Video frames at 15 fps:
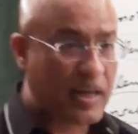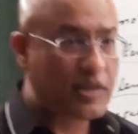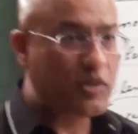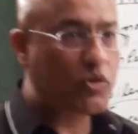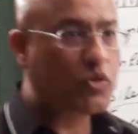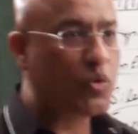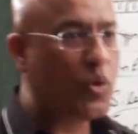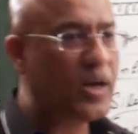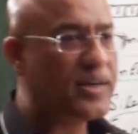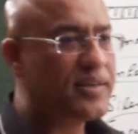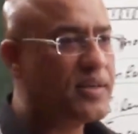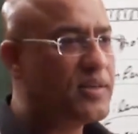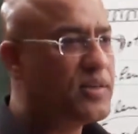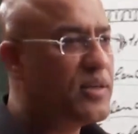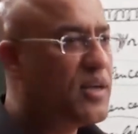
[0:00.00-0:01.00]

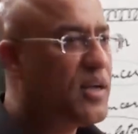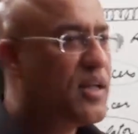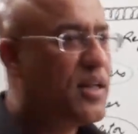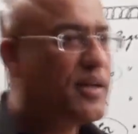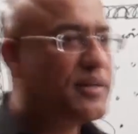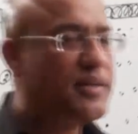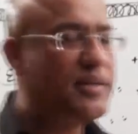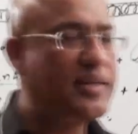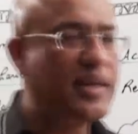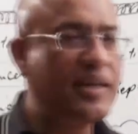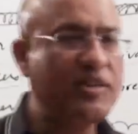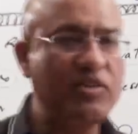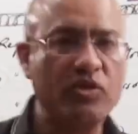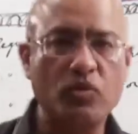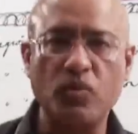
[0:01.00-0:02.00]
Insulator D N
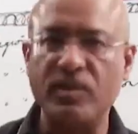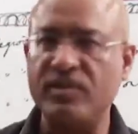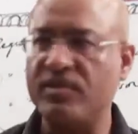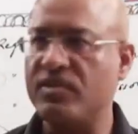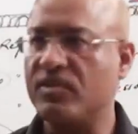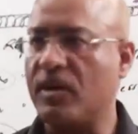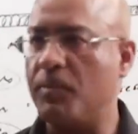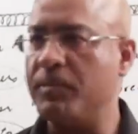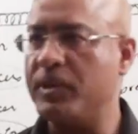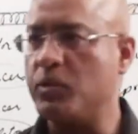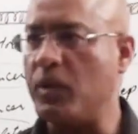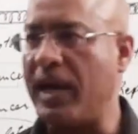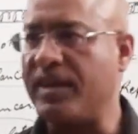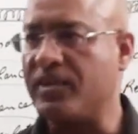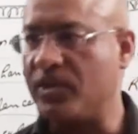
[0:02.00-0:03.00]
A sequences come
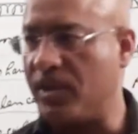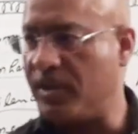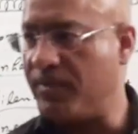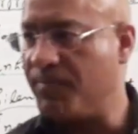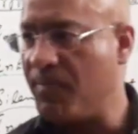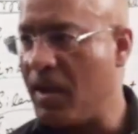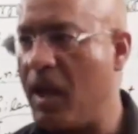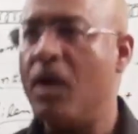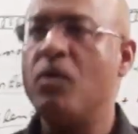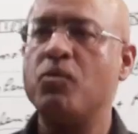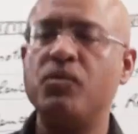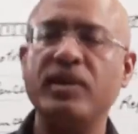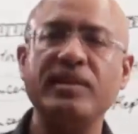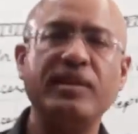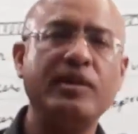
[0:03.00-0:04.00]
into action
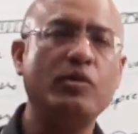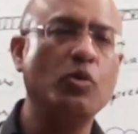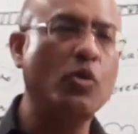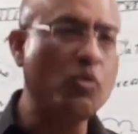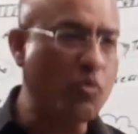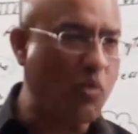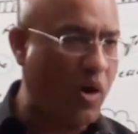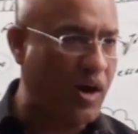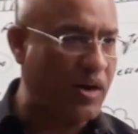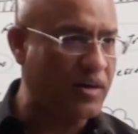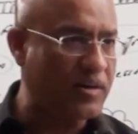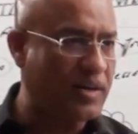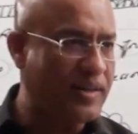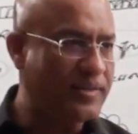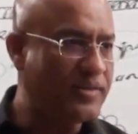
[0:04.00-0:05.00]
when they don't
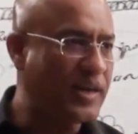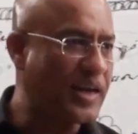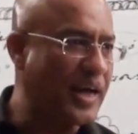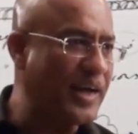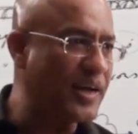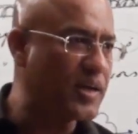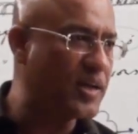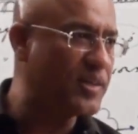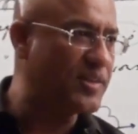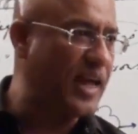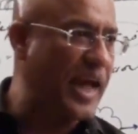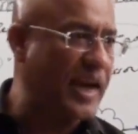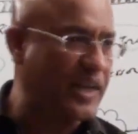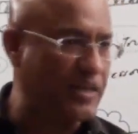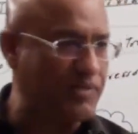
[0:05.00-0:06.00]
want that uncle's
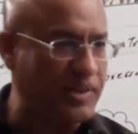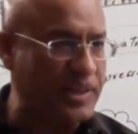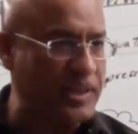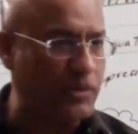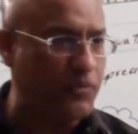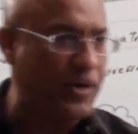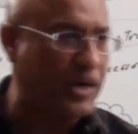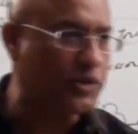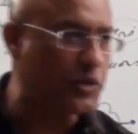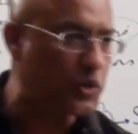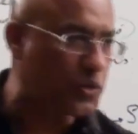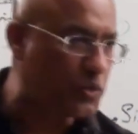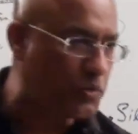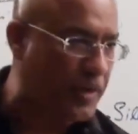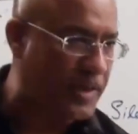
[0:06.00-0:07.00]
activity affect you
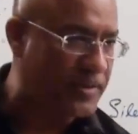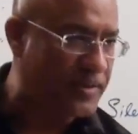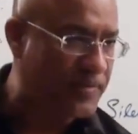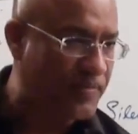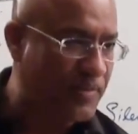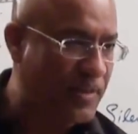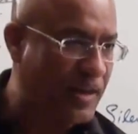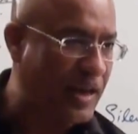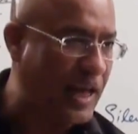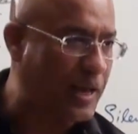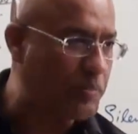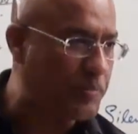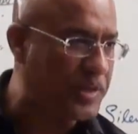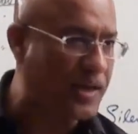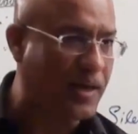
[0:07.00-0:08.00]
too much,
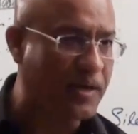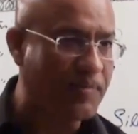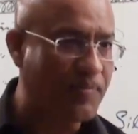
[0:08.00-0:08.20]
like mother.